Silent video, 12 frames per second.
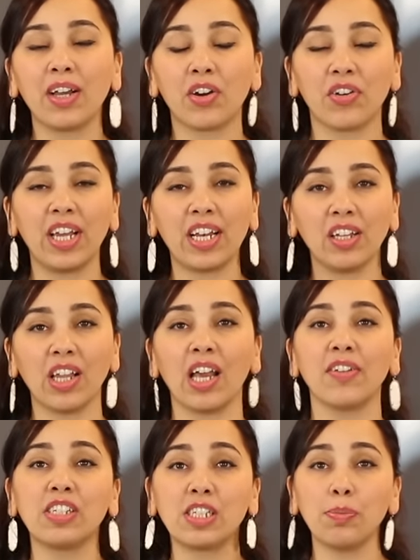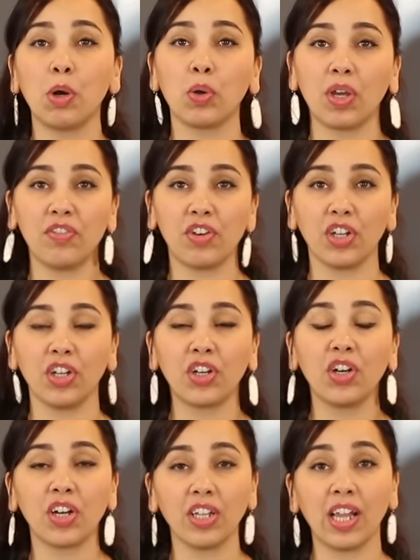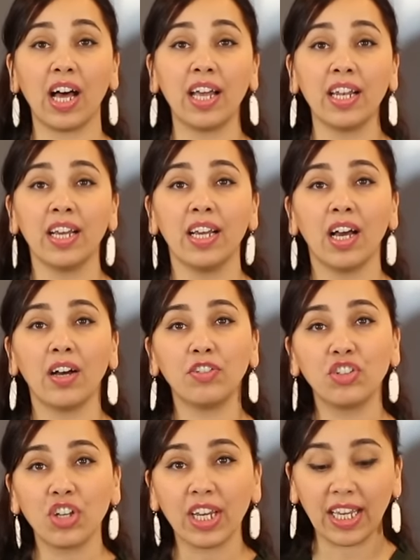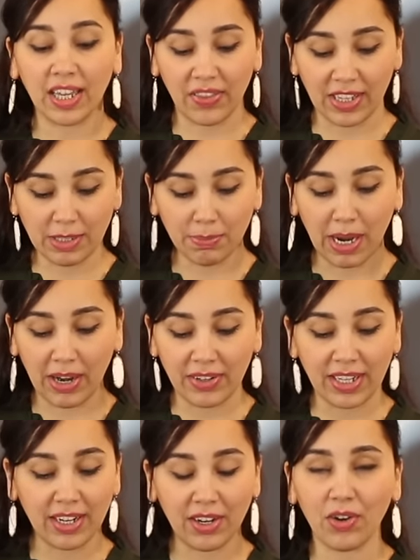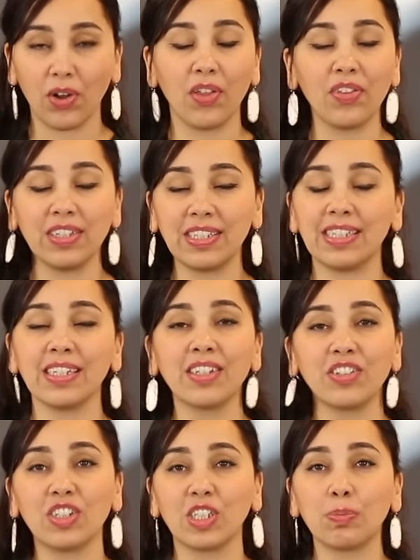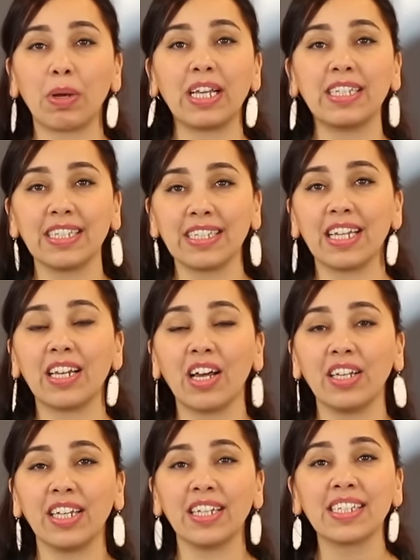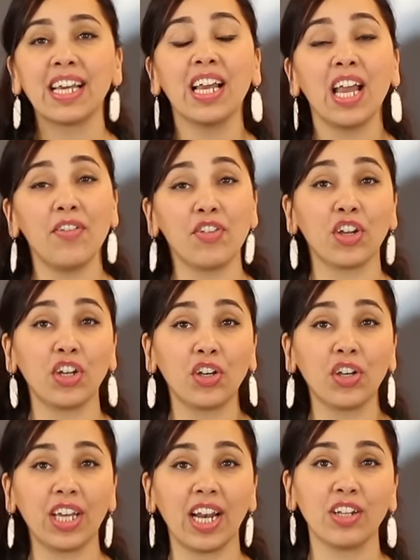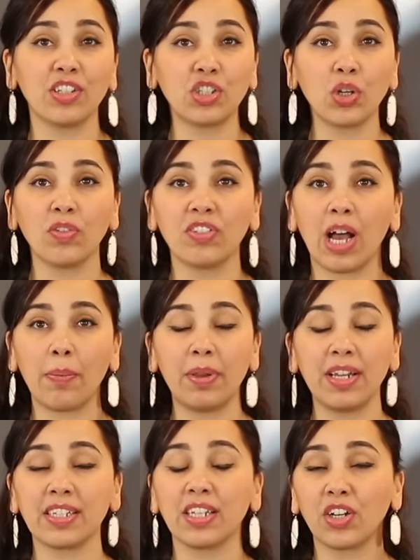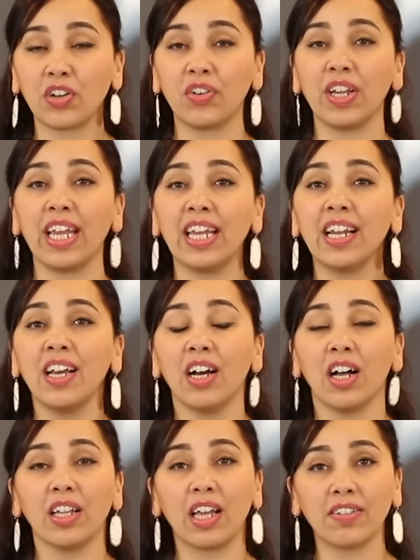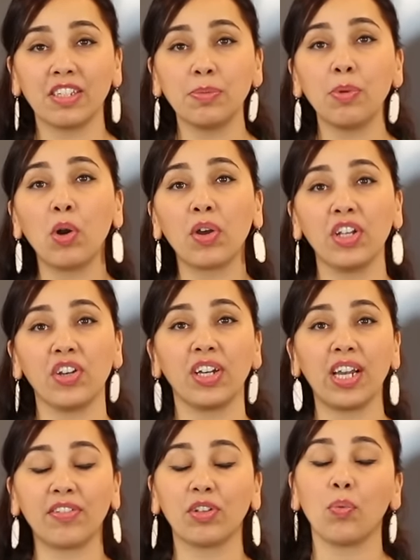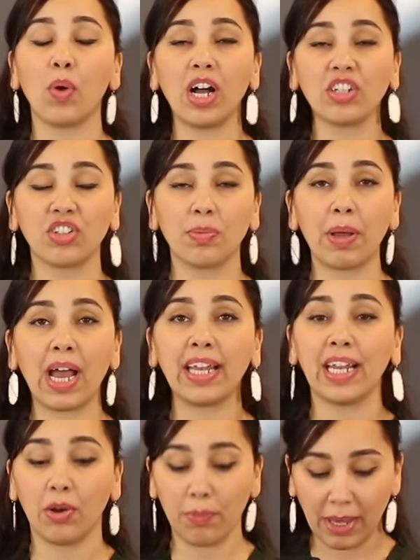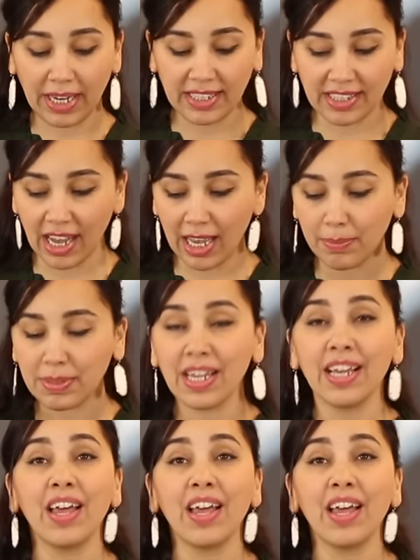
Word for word: create a lot of smoke if you're going to cook a lot of chicken that's marinated in all these delicious spices and onions. If you're going to cook it on a stovetop, it is going to create a lot of smoke, and you're going to have to wash the pan out many times.